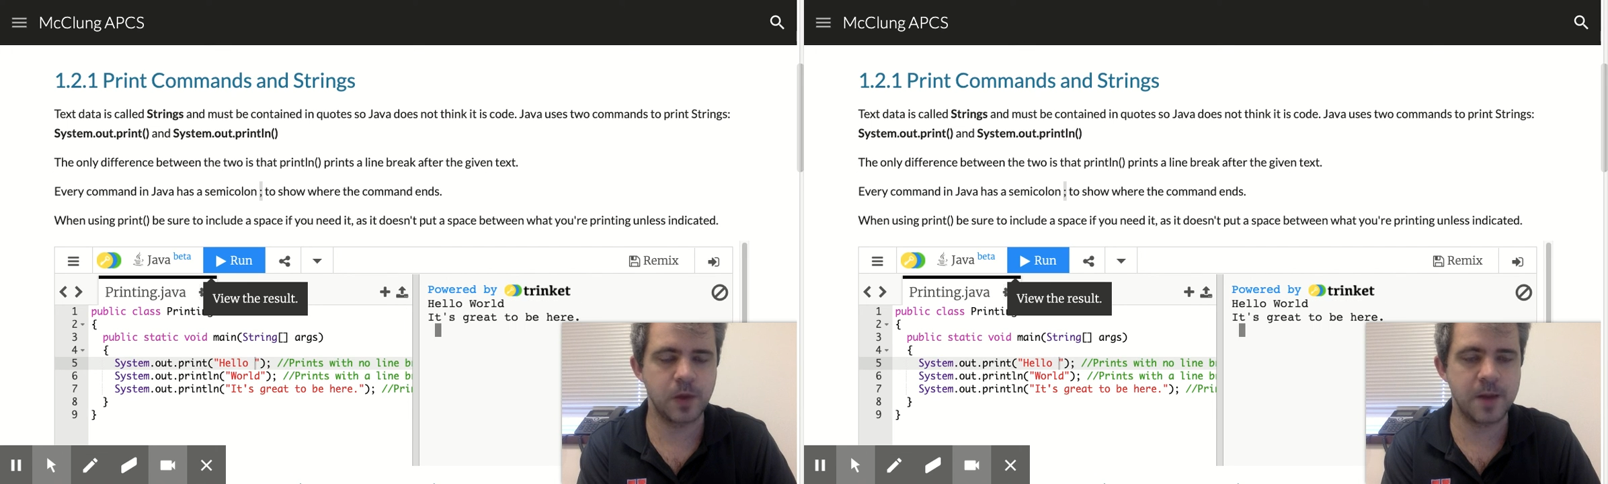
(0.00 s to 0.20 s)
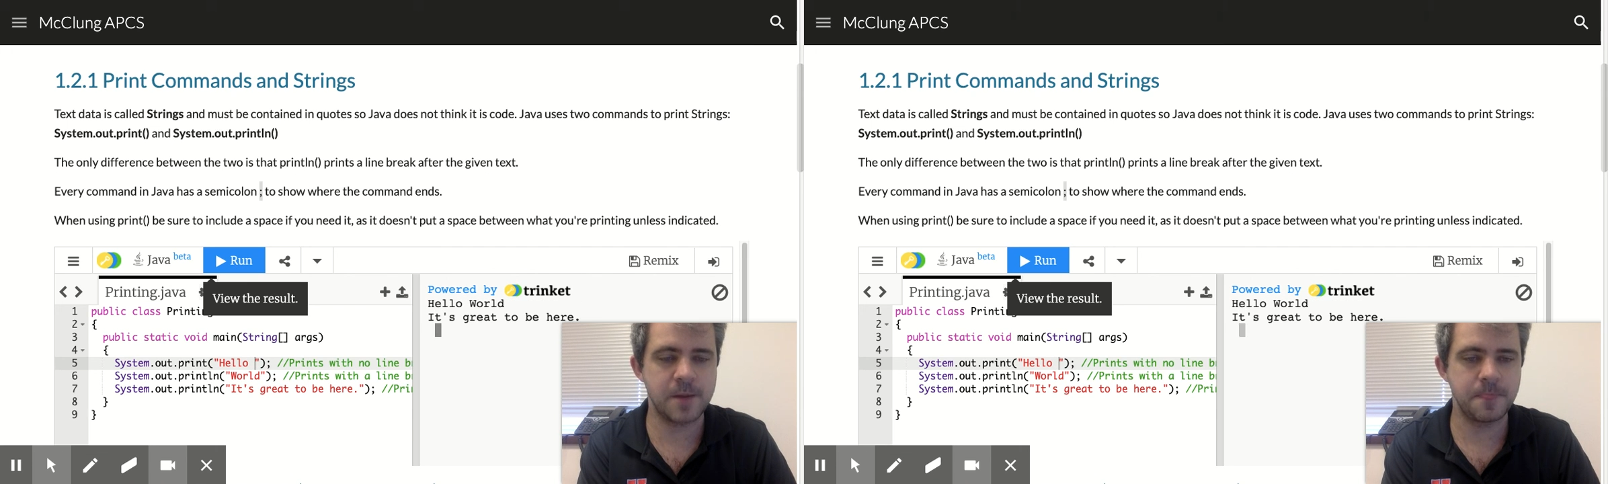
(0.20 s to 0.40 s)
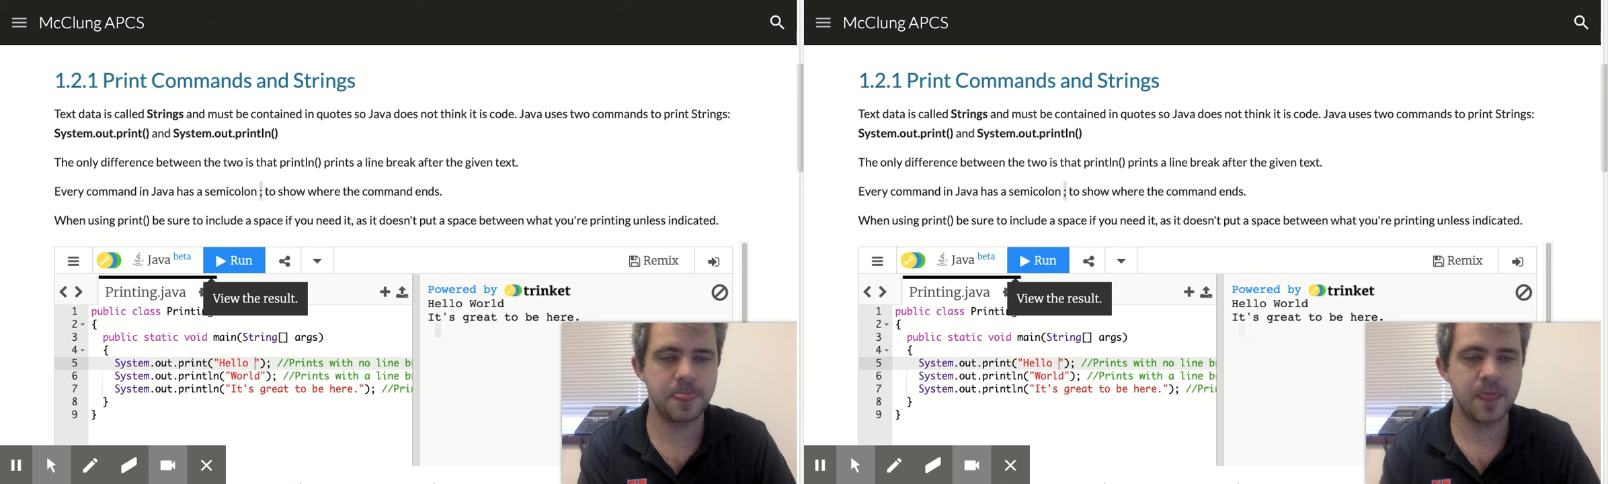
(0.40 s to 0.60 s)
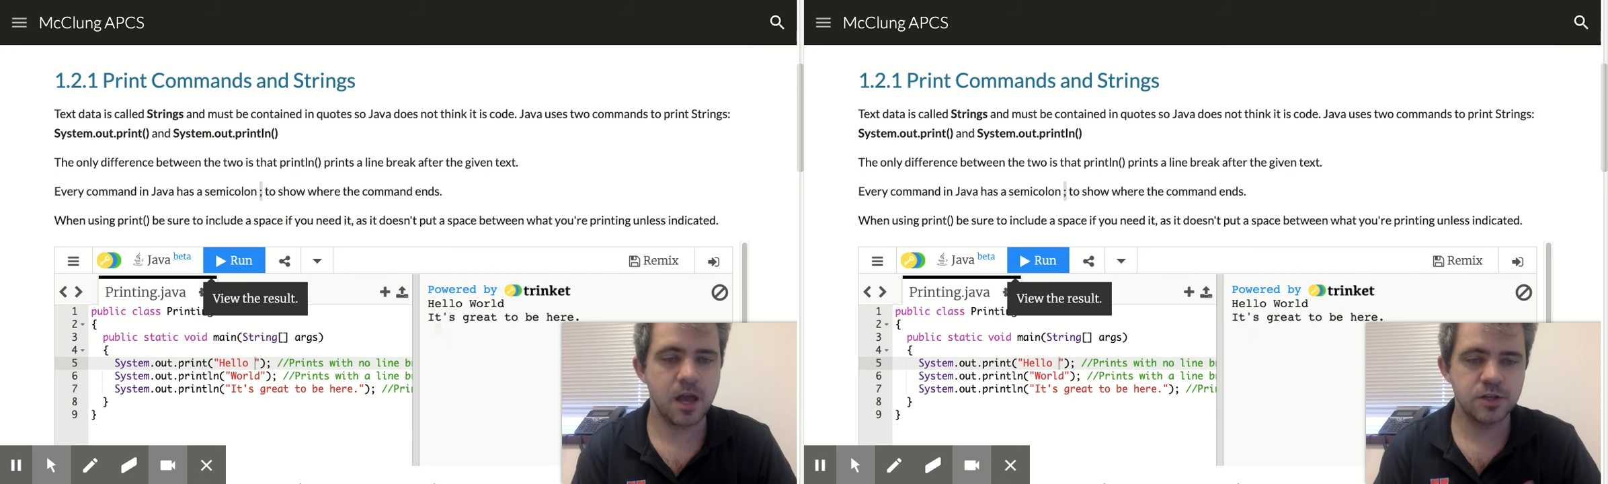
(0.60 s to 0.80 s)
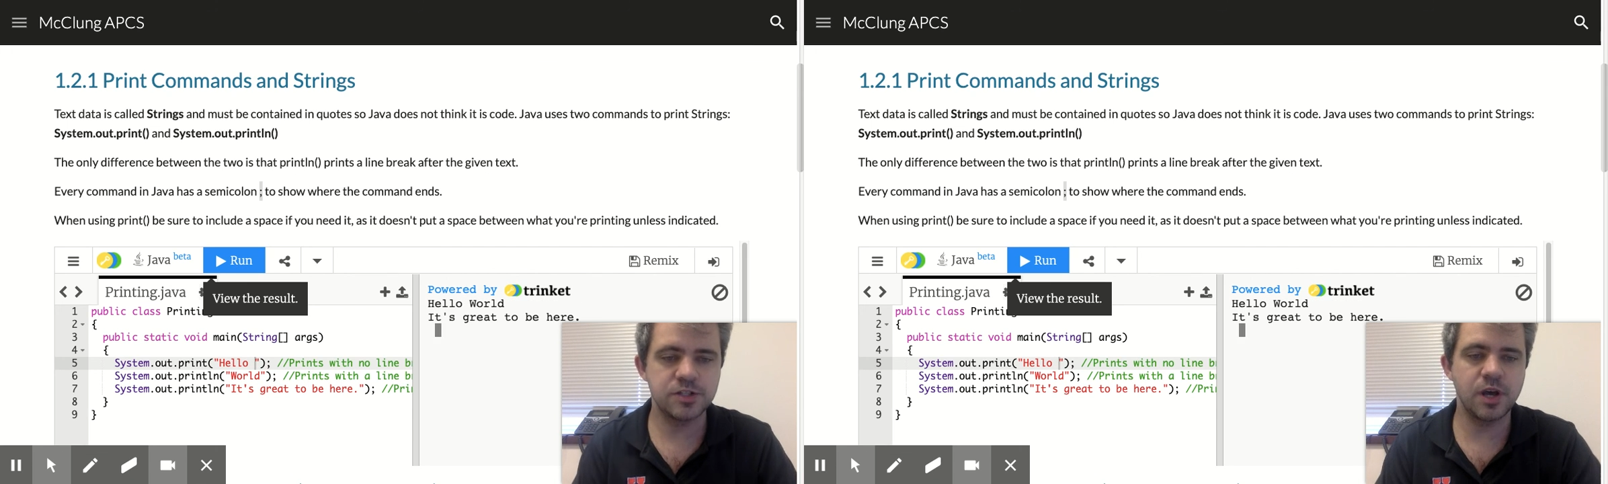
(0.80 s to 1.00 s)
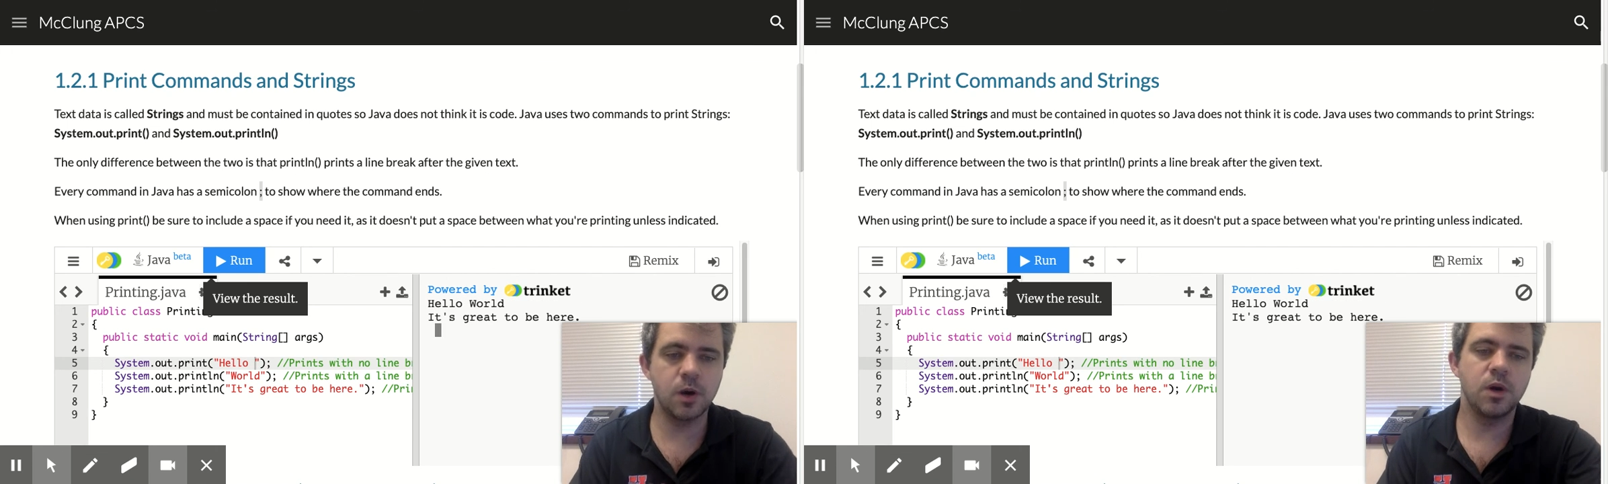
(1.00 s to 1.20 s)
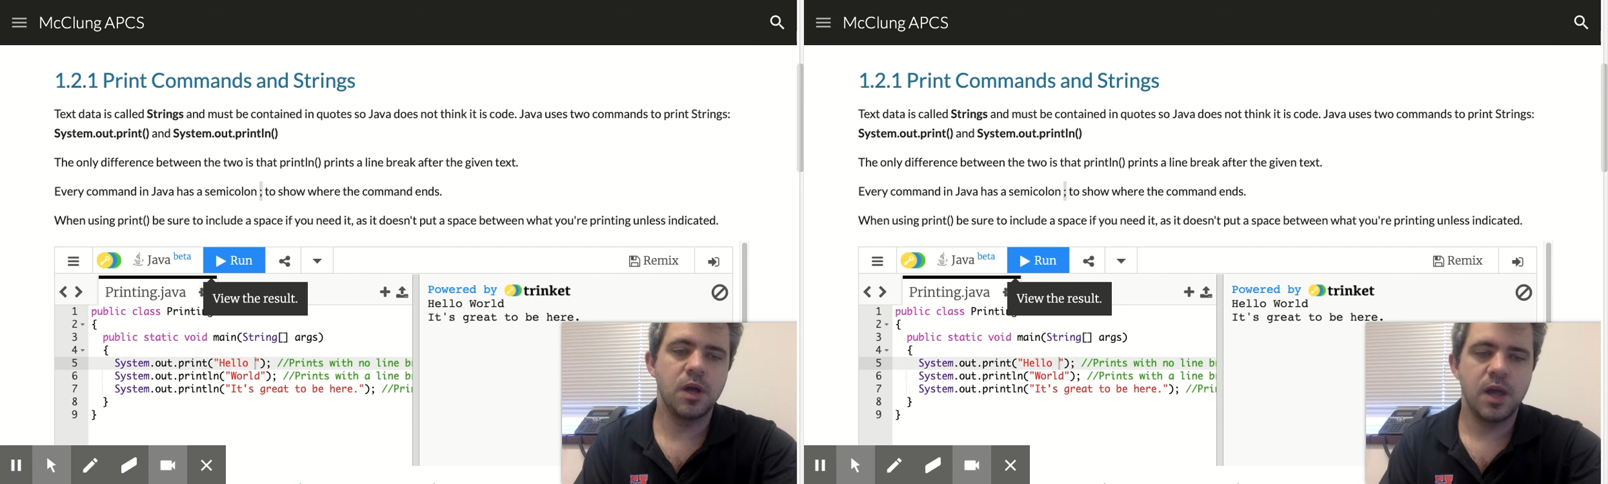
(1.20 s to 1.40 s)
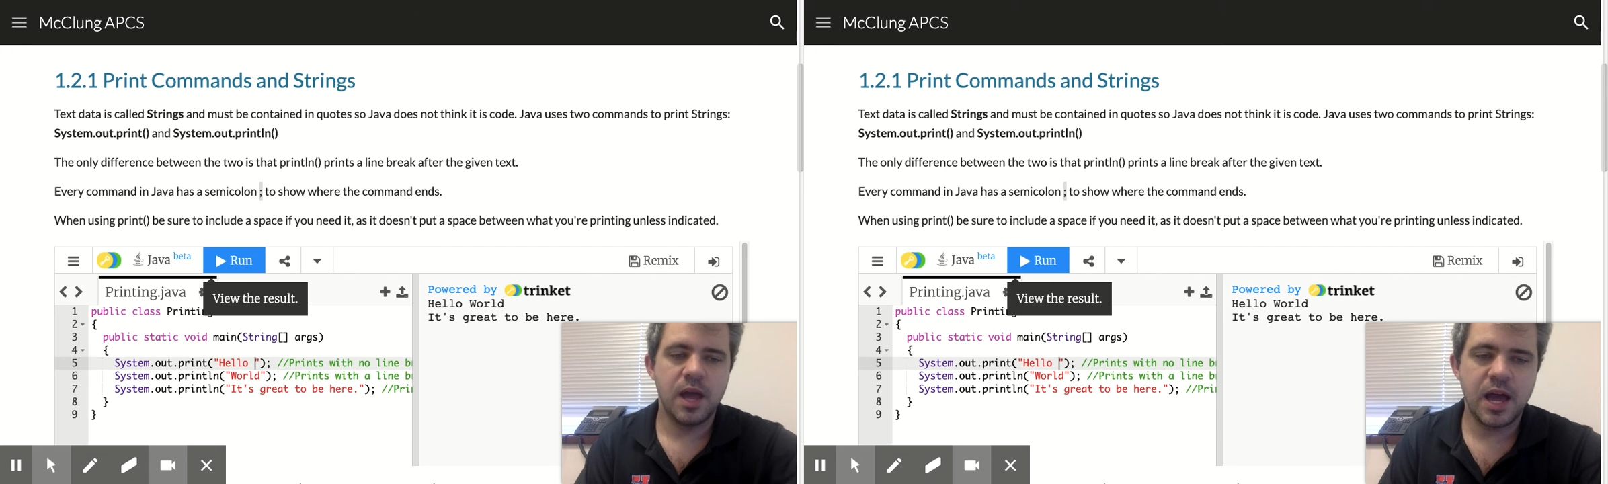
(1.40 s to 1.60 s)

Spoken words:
Okay. So